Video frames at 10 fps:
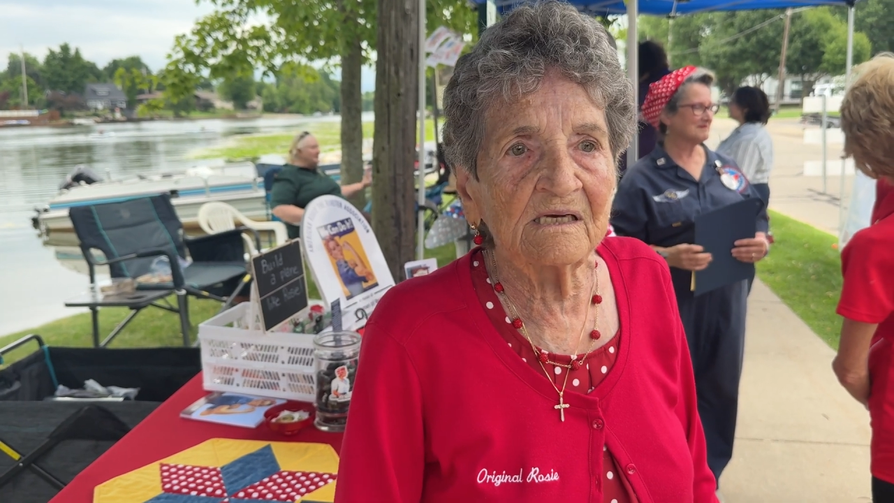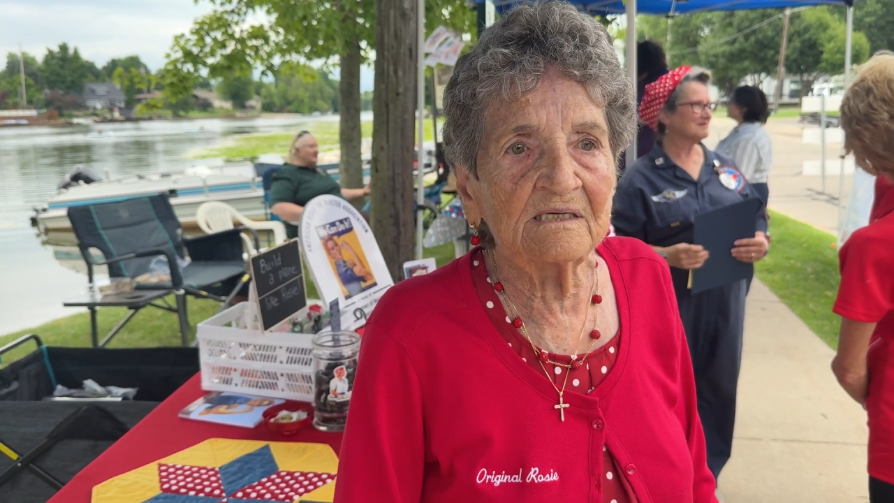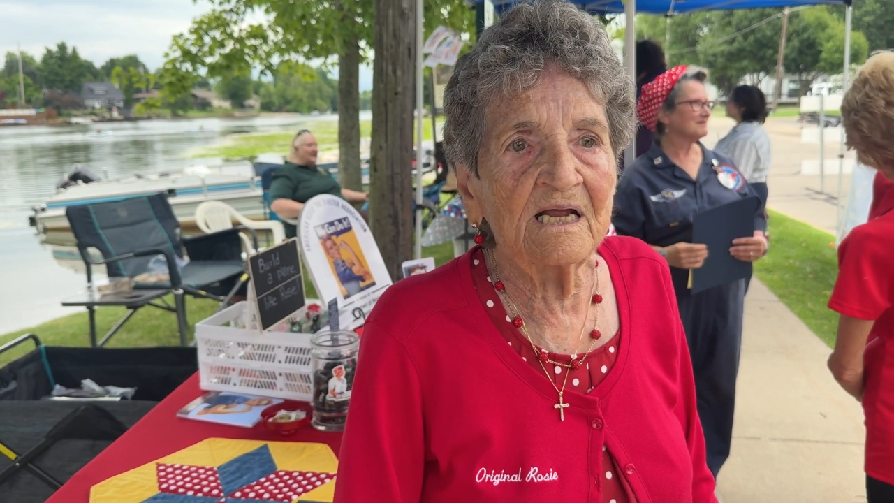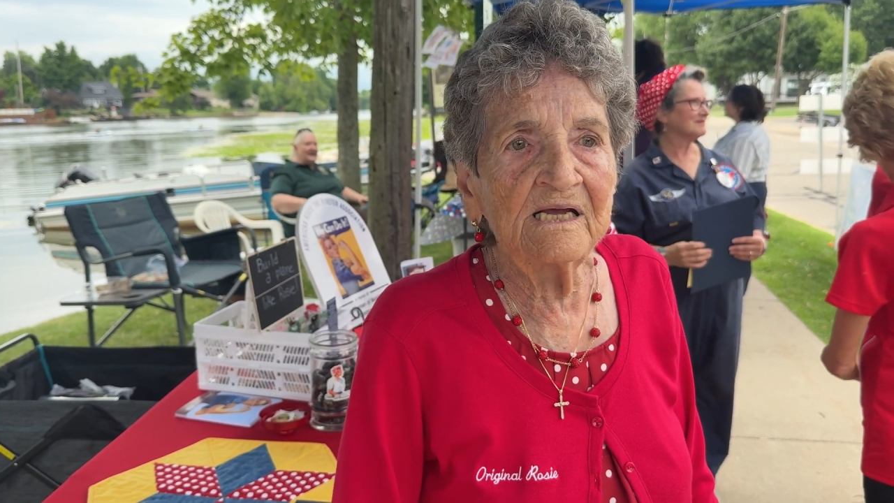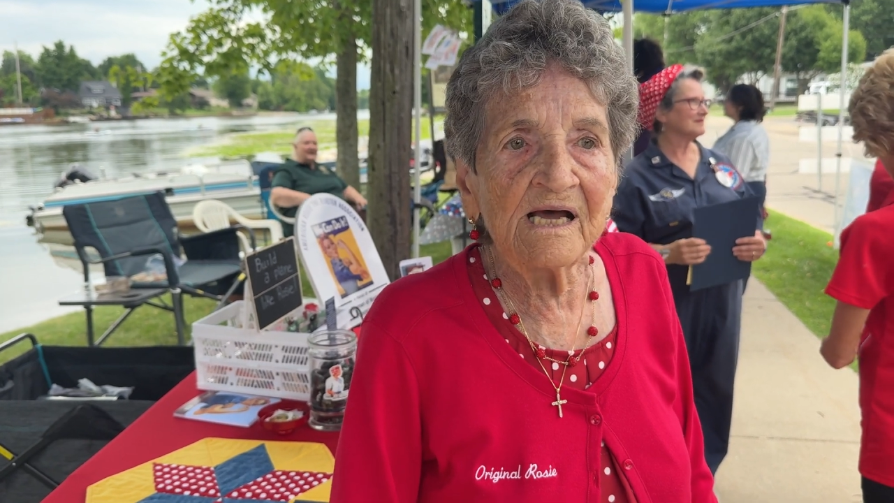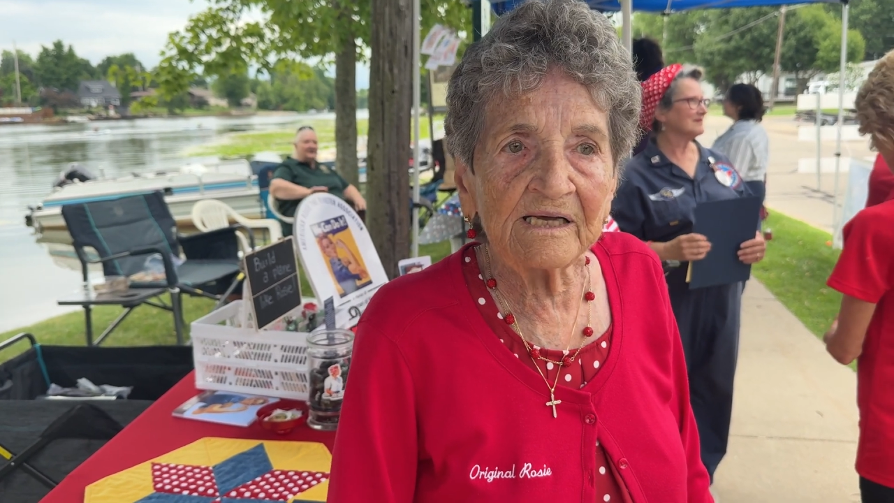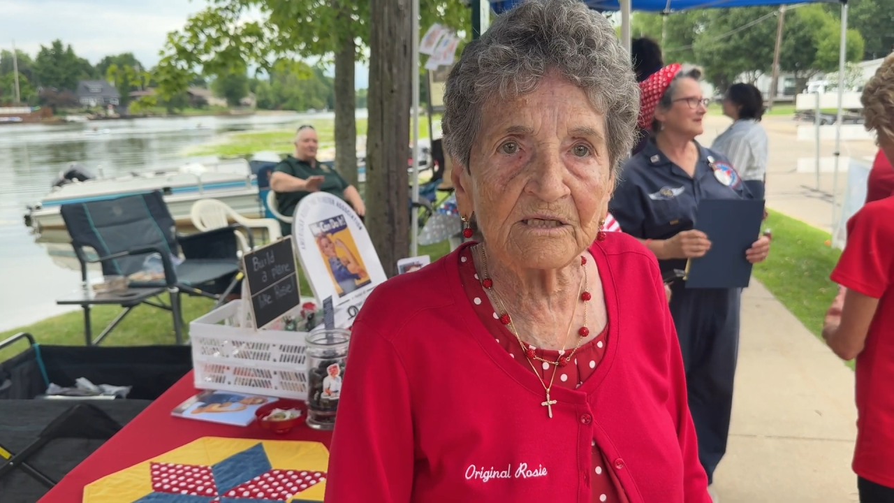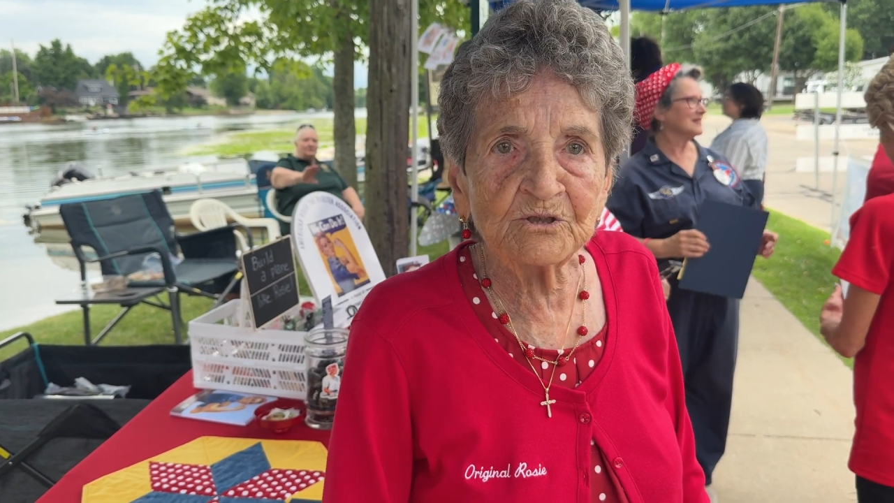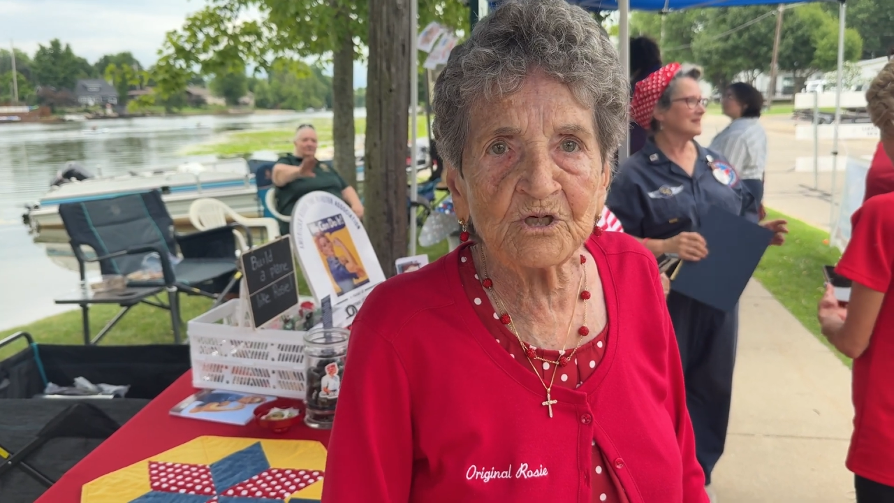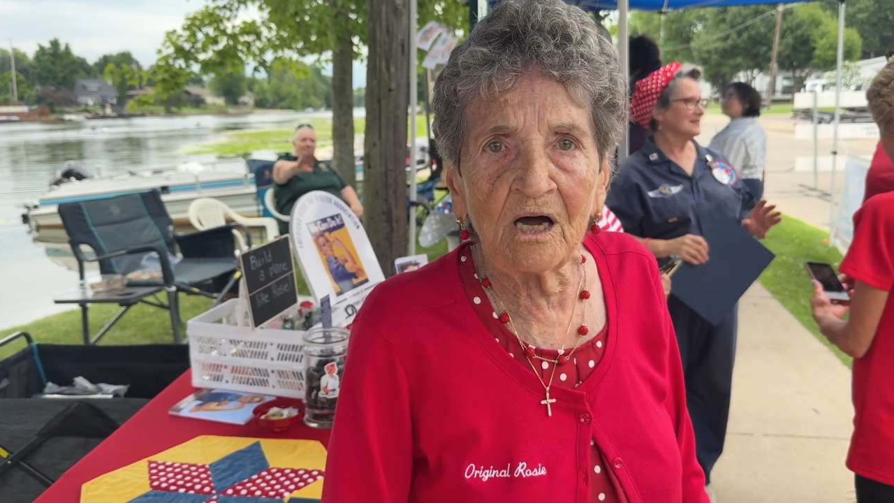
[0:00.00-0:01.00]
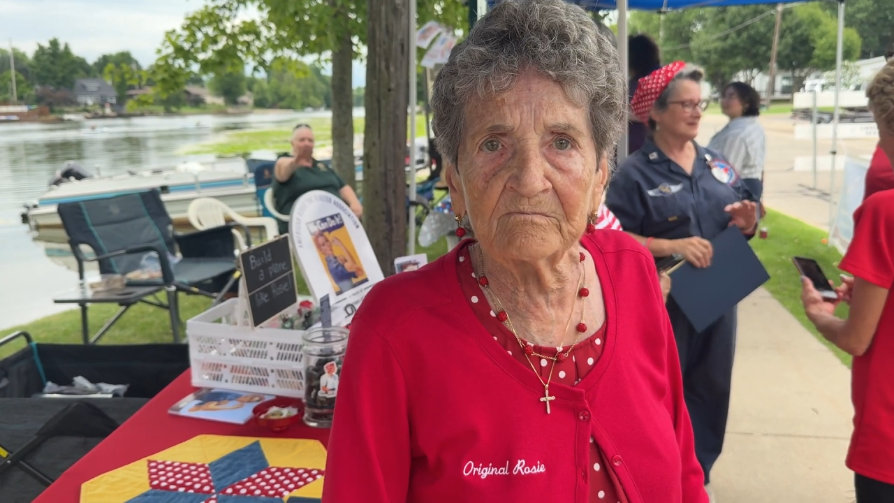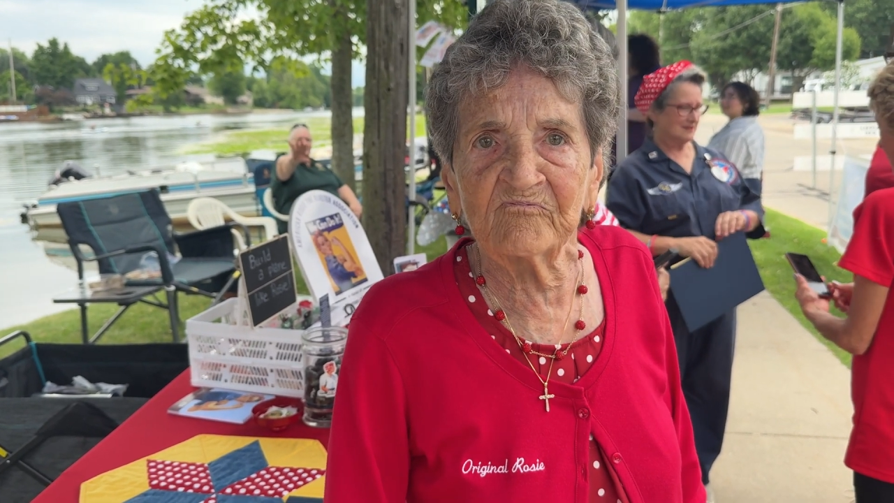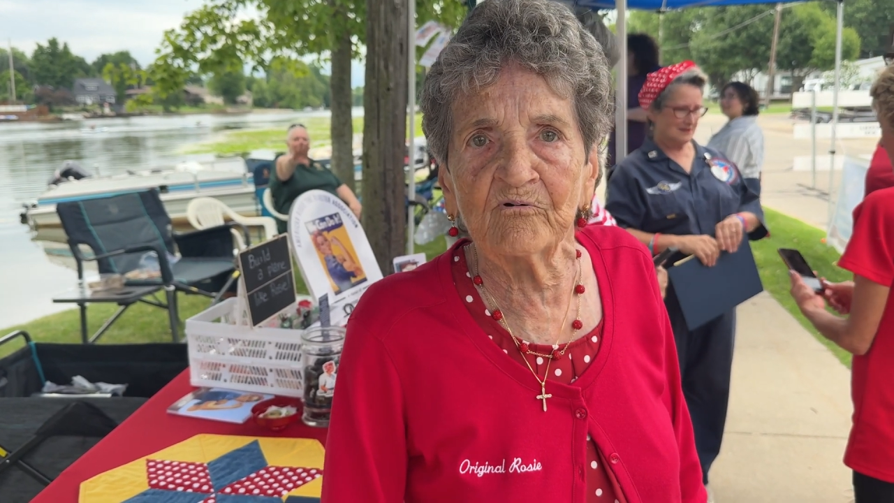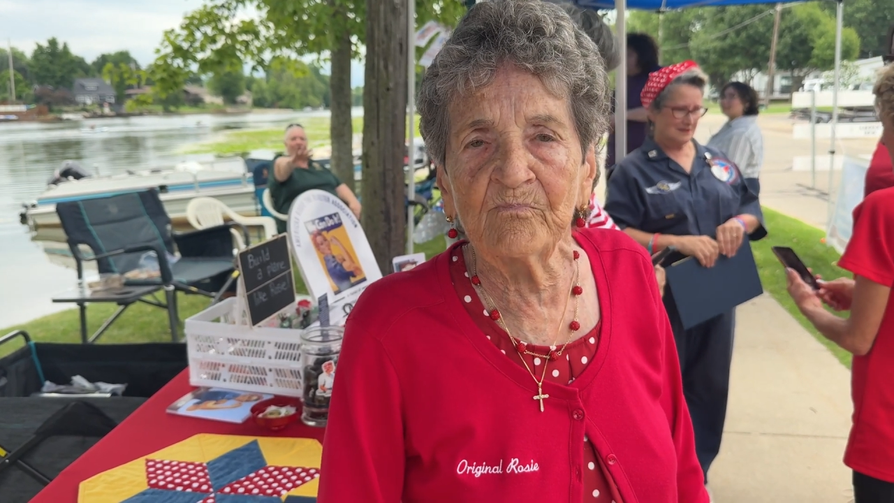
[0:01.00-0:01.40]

that he had a job